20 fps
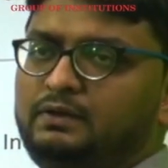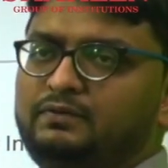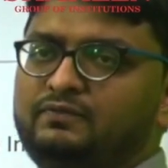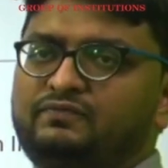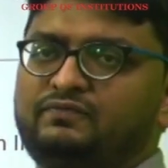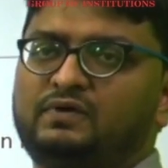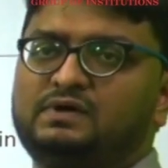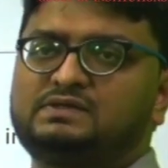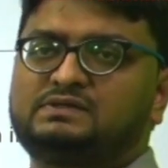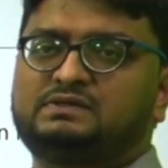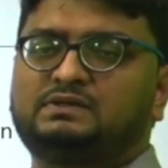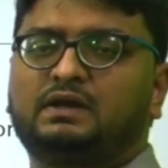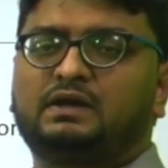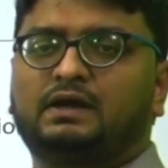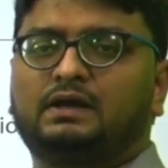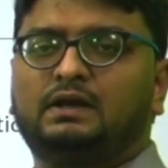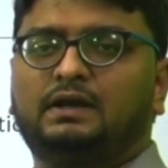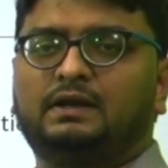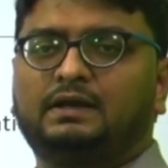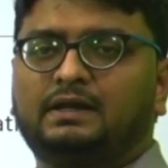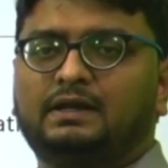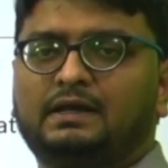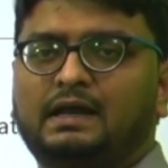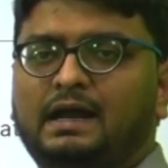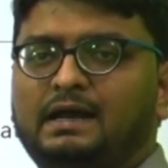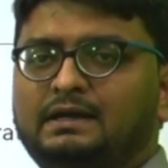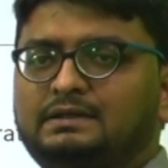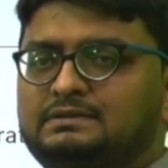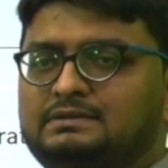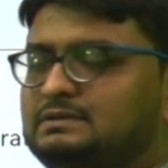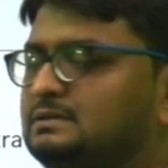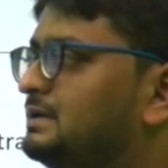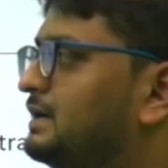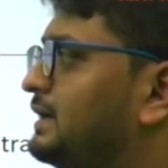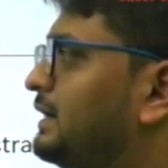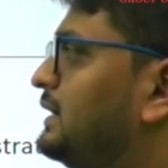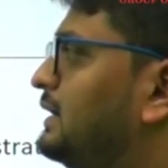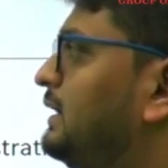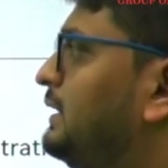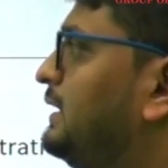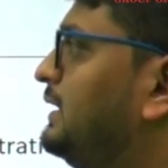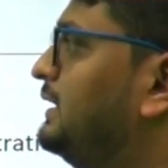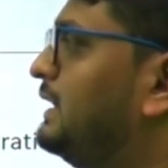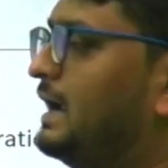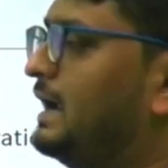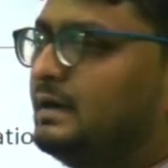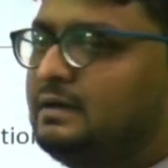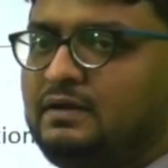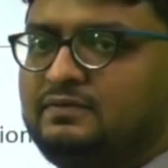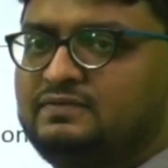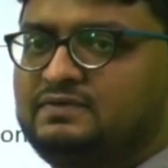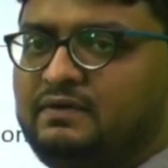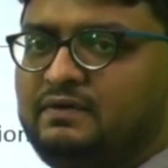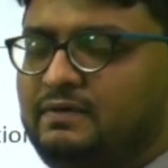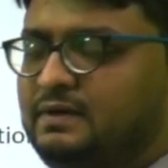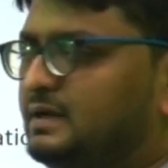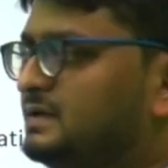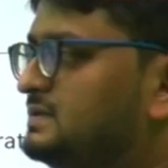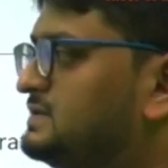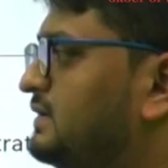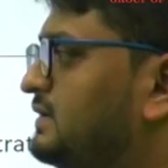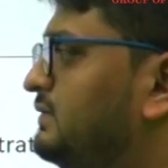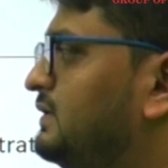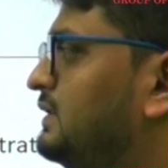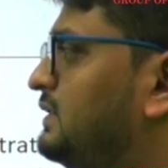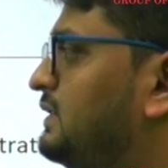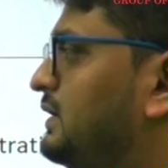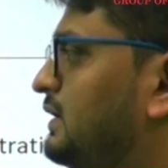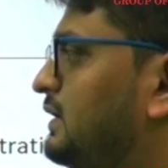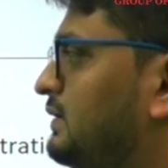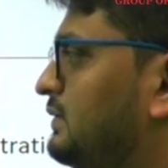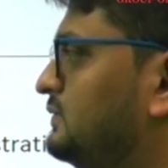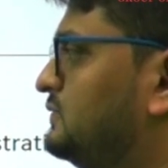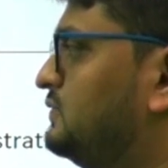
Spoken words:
first Regulating Act of 1773. So